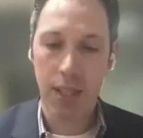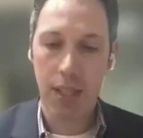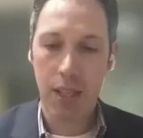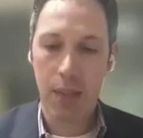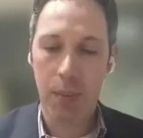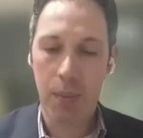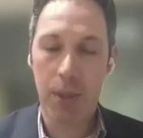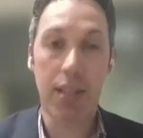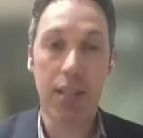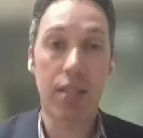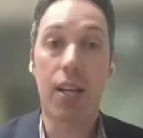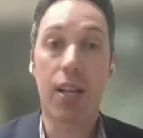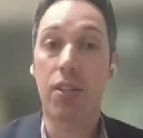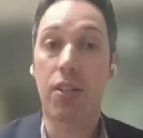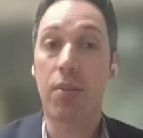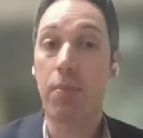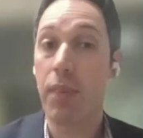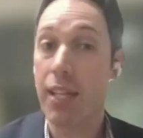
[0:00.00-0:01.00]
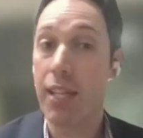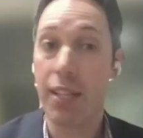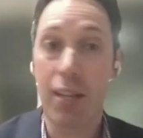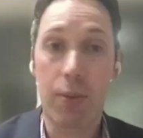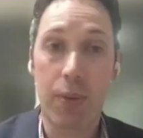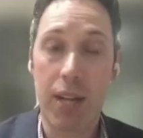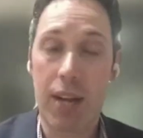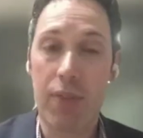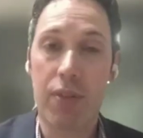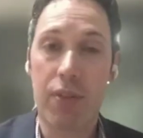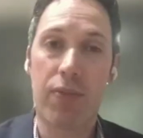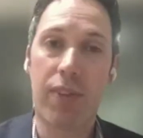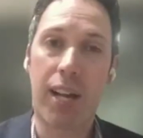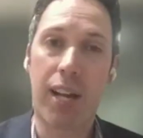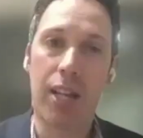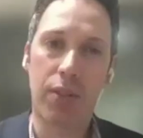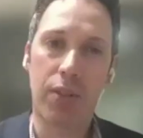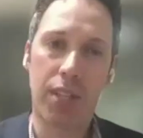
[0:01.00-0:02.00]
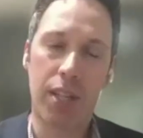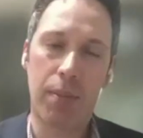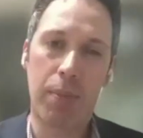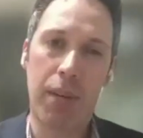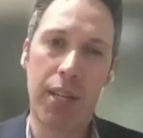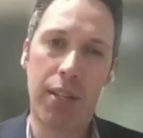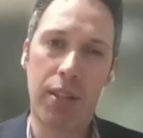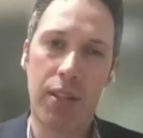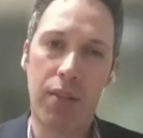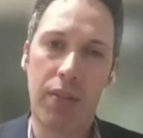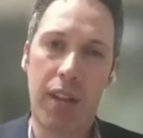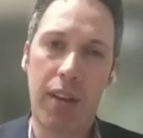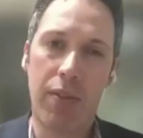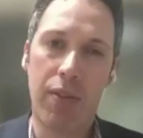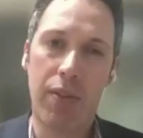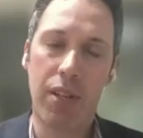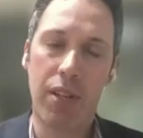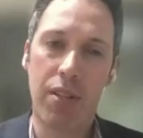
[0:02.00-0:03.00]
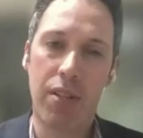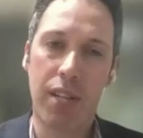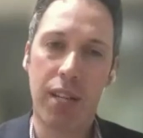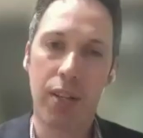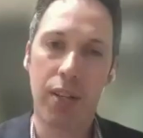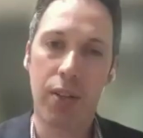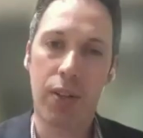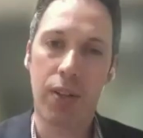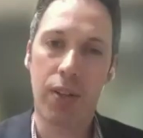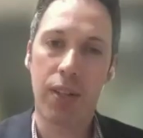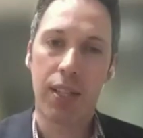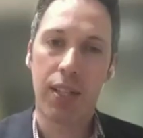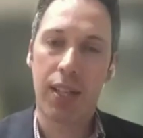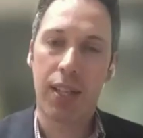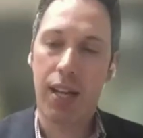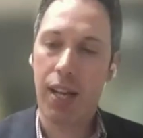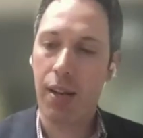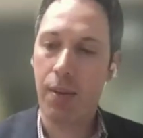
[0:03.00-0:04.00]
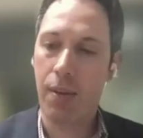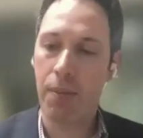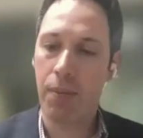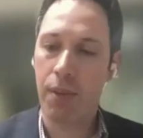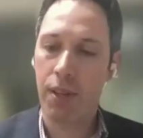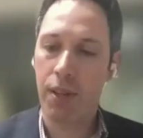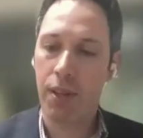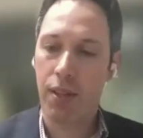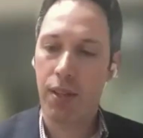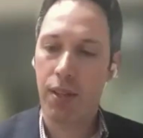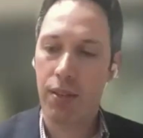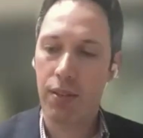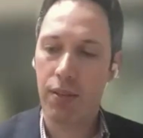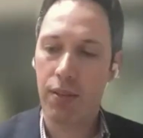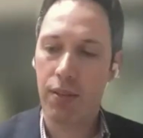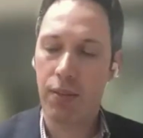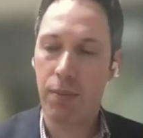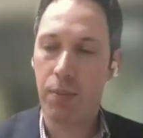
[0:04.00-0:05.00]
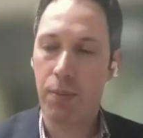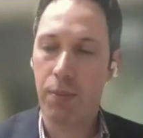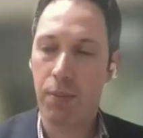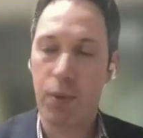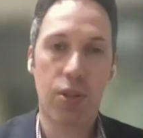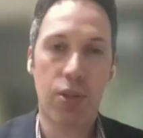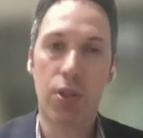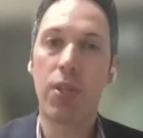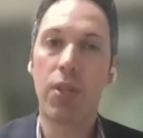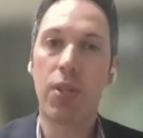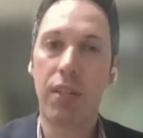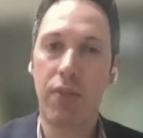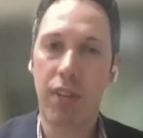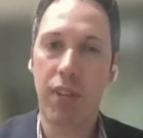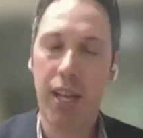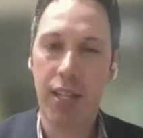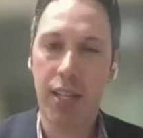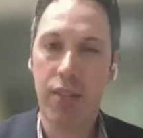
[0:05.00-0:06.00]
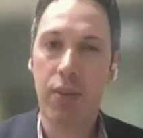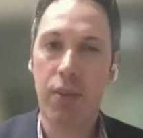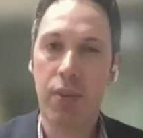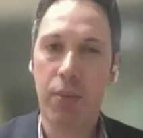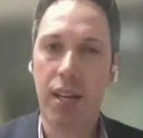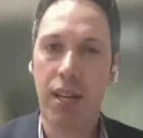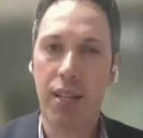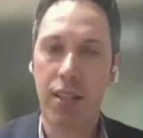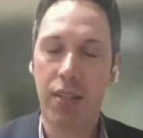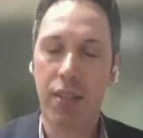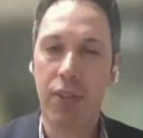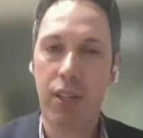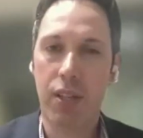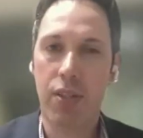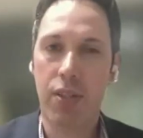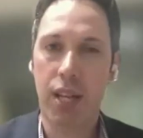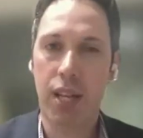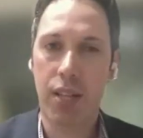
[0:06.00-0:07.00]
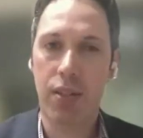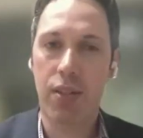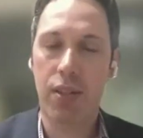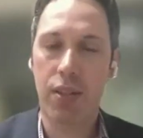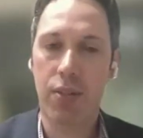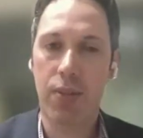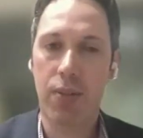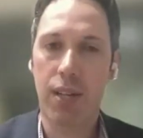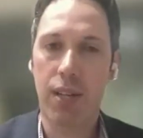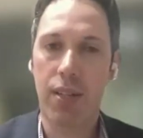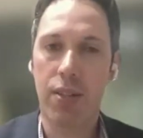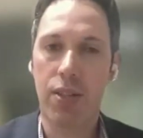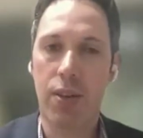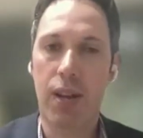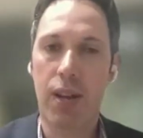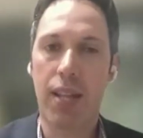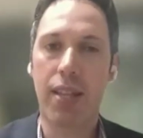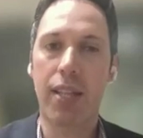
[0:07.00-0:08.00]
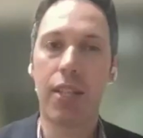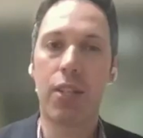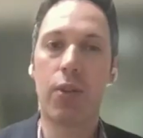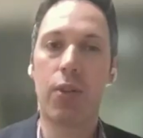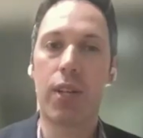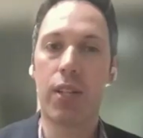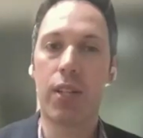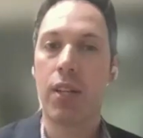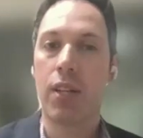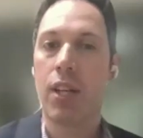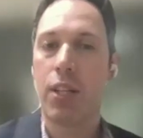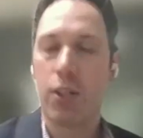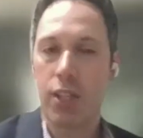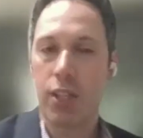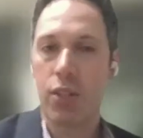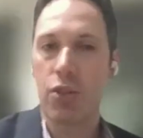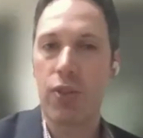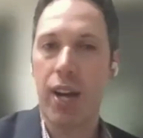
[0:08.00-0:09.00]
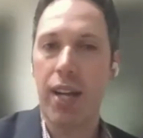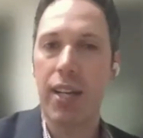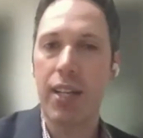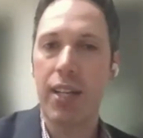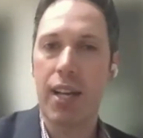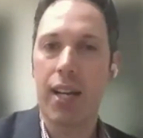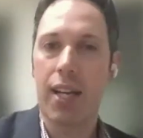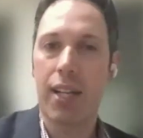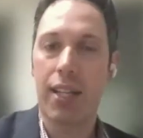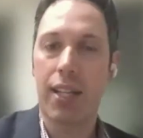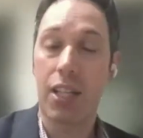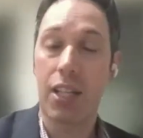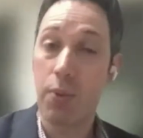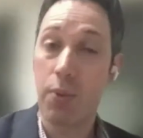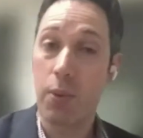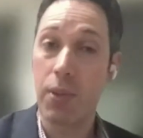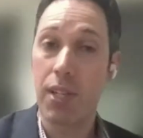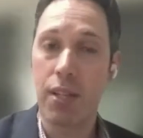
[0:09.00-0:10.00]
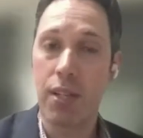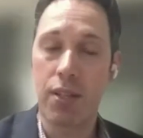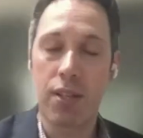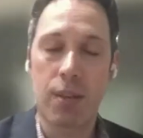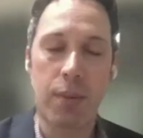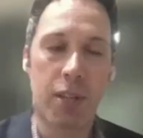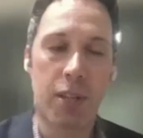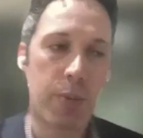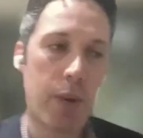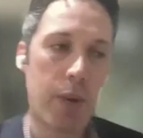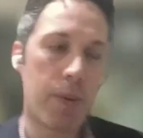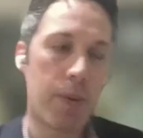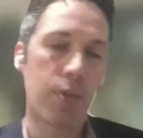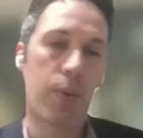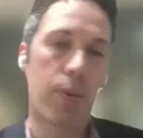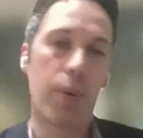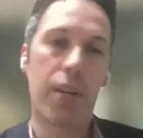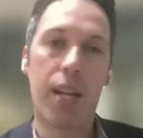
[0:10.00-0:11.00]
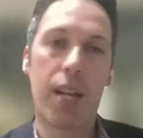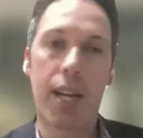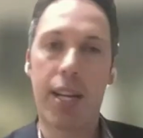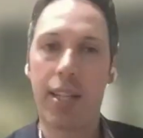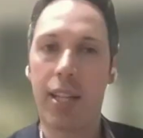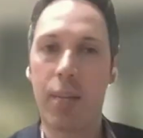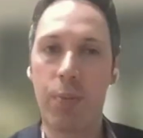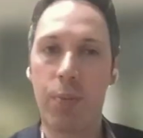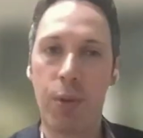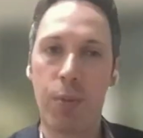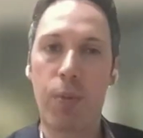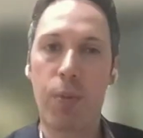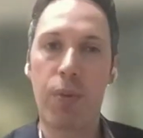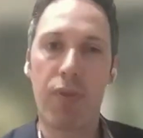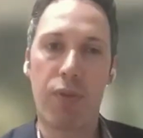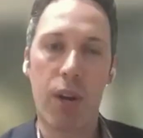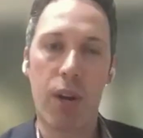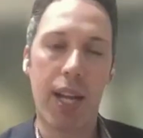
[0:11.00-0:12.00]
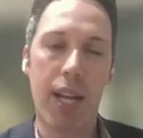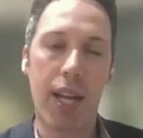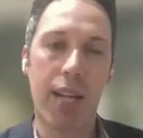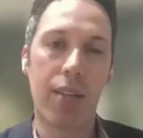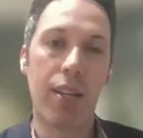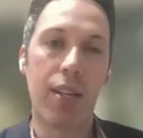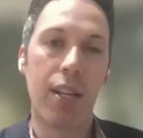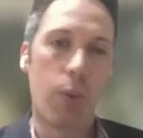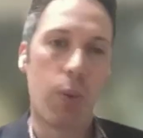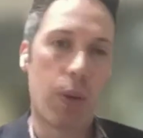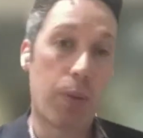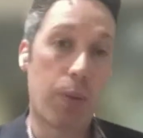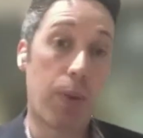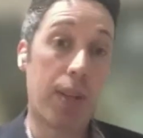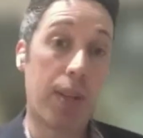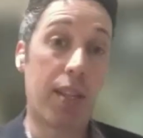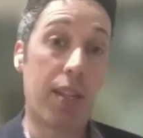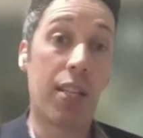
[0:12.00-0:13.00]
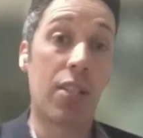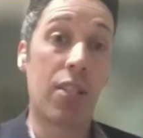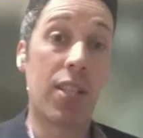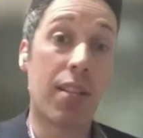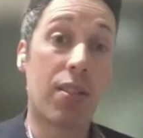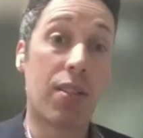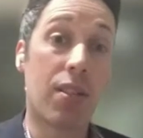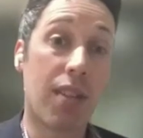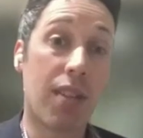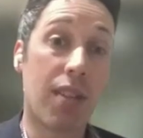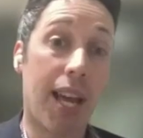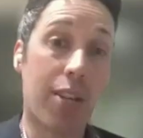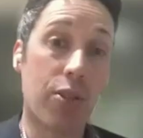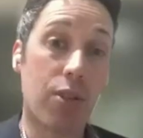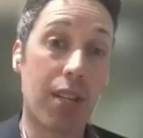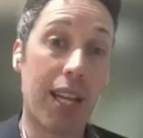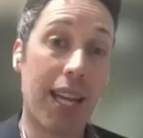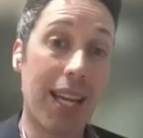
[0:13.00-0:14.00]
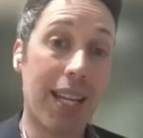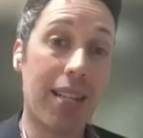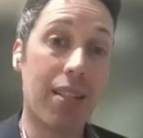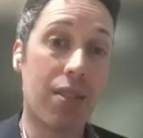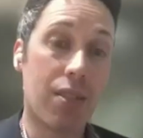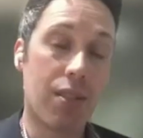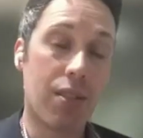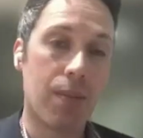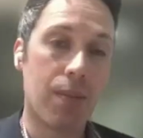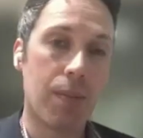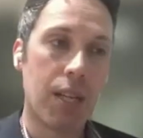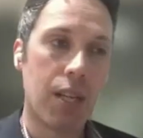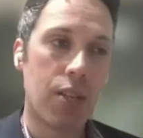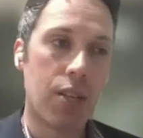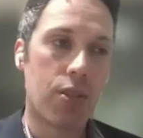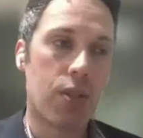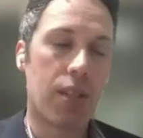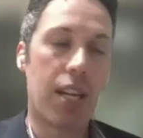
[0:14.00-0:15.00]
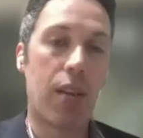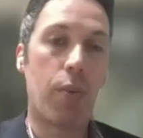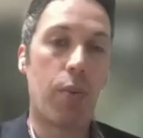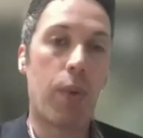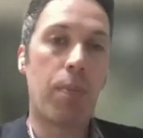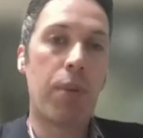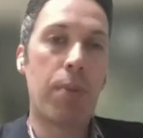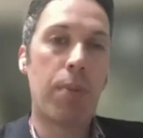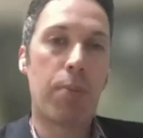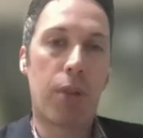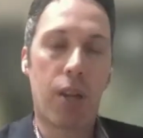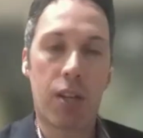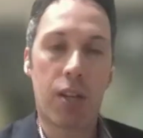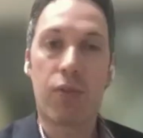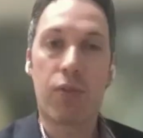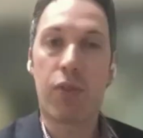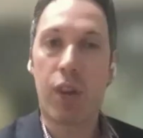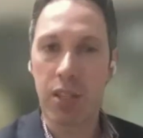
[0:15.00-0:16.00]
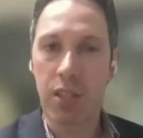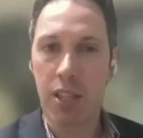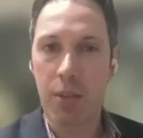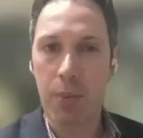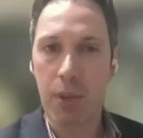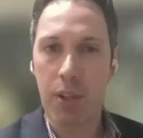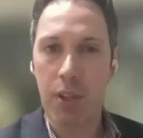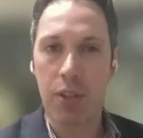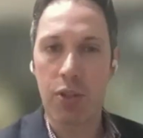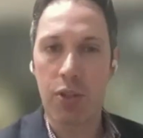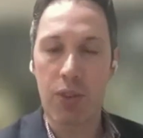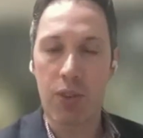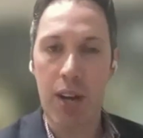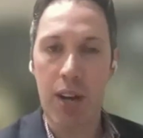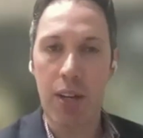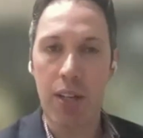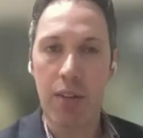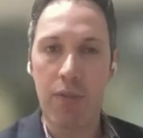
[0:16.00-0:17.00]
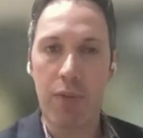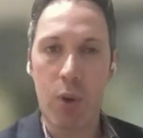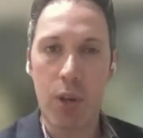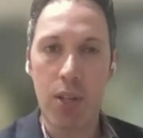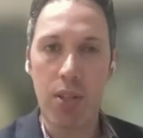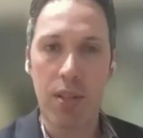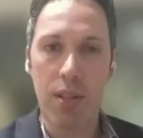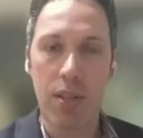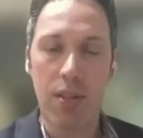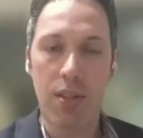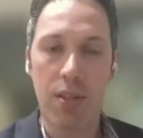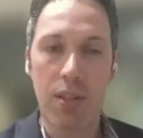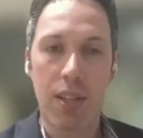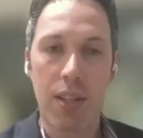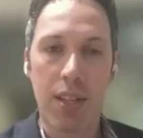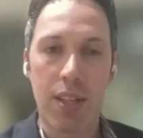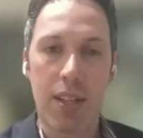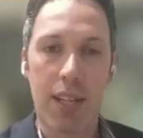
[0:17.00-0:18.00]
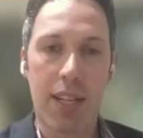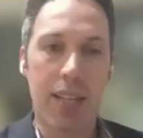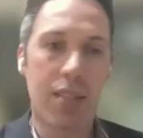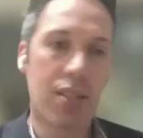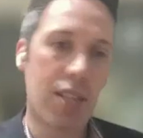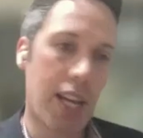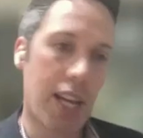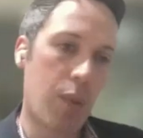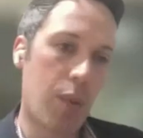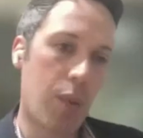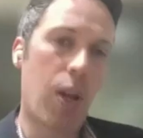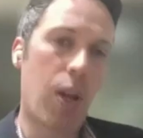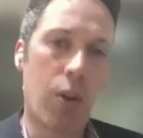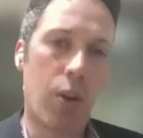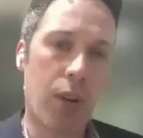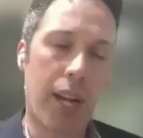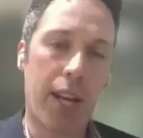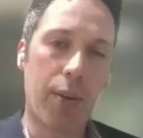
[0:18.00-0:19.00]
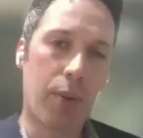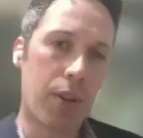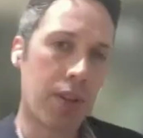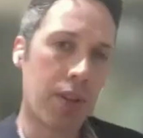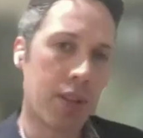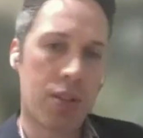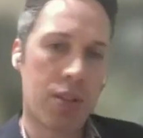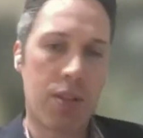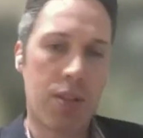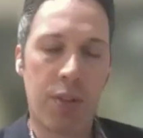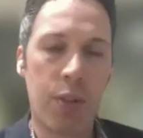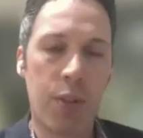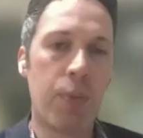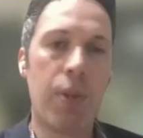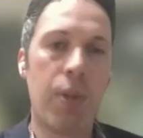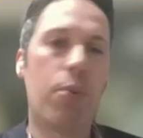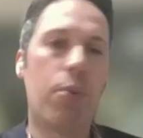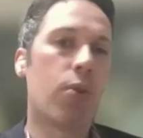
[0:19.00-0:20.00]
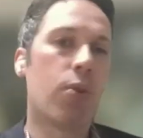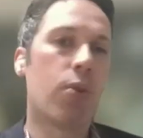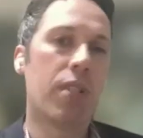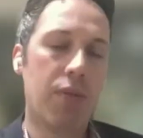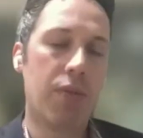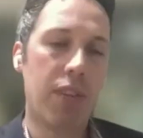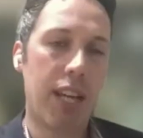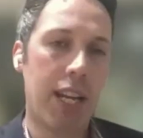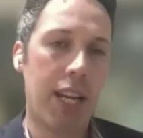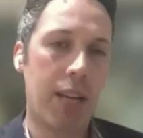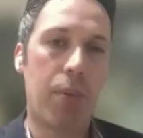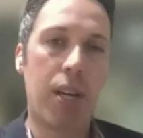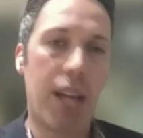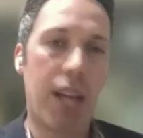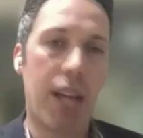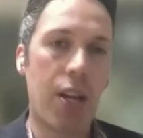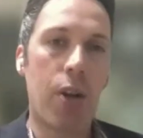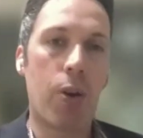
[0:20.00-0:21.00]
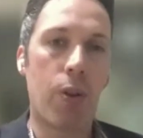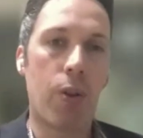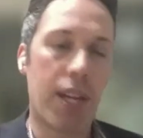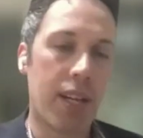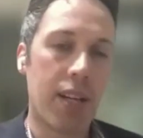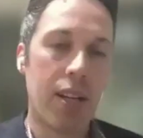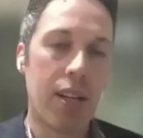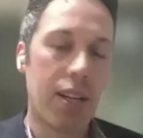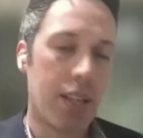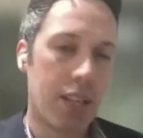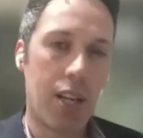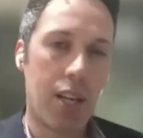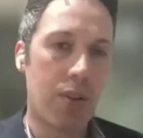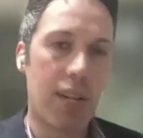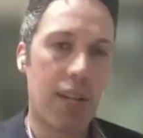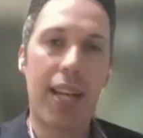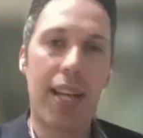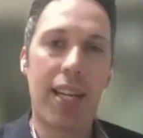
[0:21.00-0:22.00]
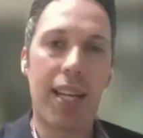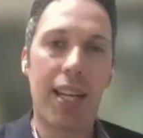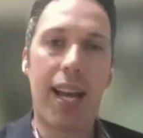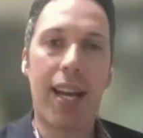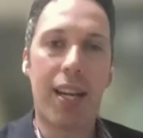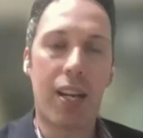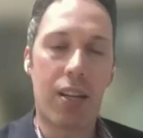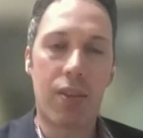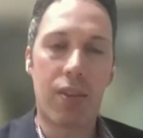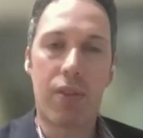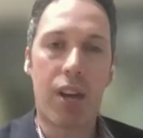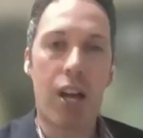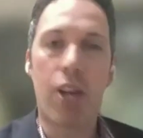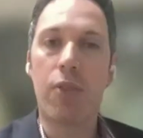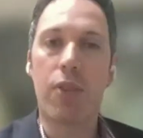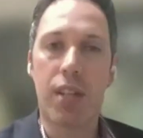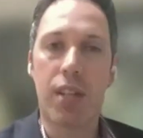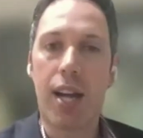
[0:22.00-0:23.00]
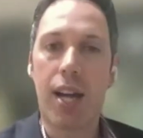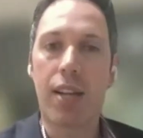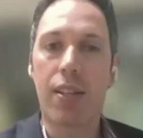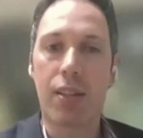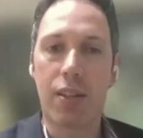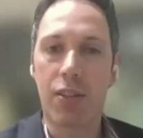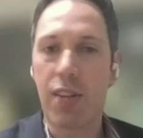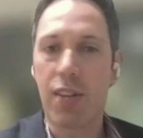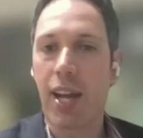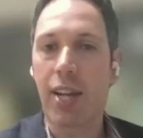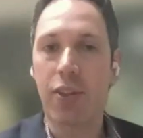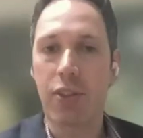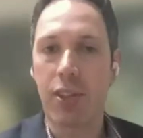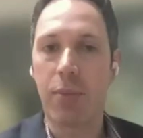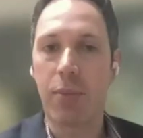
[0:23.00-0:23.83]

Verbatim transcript: Yeah. But that doesn't mean that we have to follow the opinion of every single um, person who deviates from the scientific consensus right? right? and so i think you can you can try to inoculate and that's what we did in some experiments where we inoculate people beforehand with what the consensus actually is so then when people are confronted with contrarian voices they can say well okay well there's a few people who deviate but i know that you know 99 out of 100 doctors actually